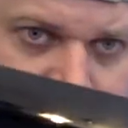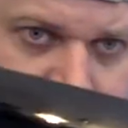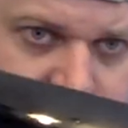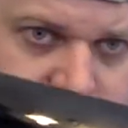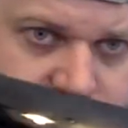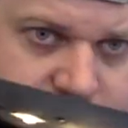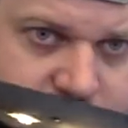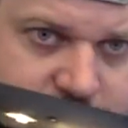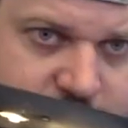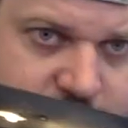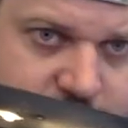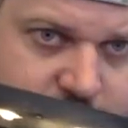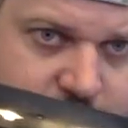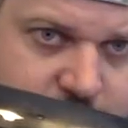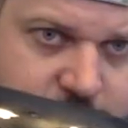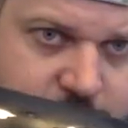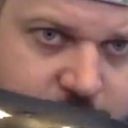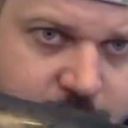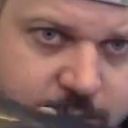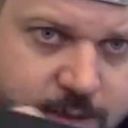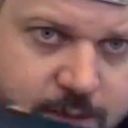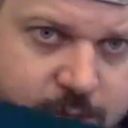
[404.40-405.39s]
console.
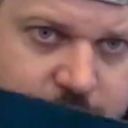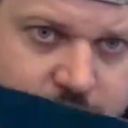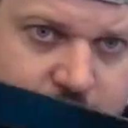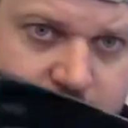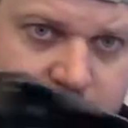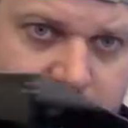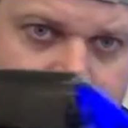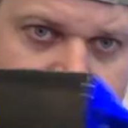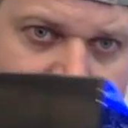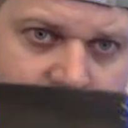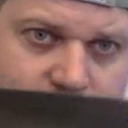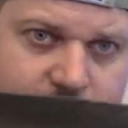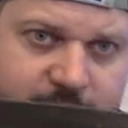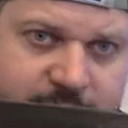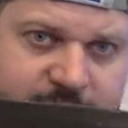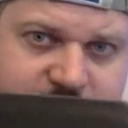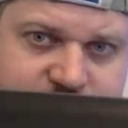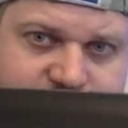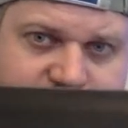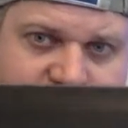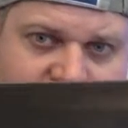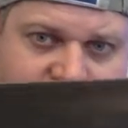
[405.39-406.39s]
I mean,
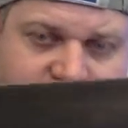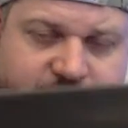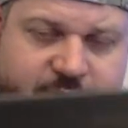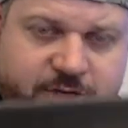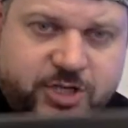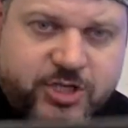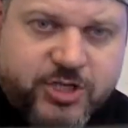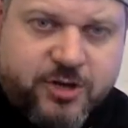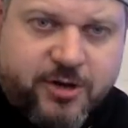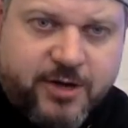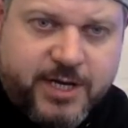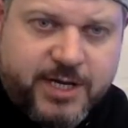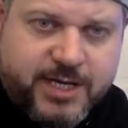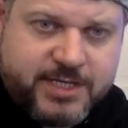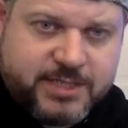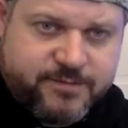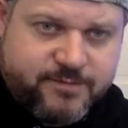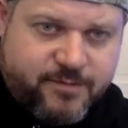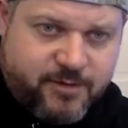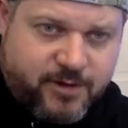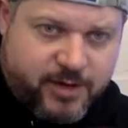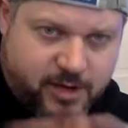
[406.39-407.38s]
it's very, very shiny. It's
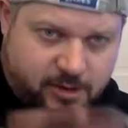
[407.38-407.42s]
very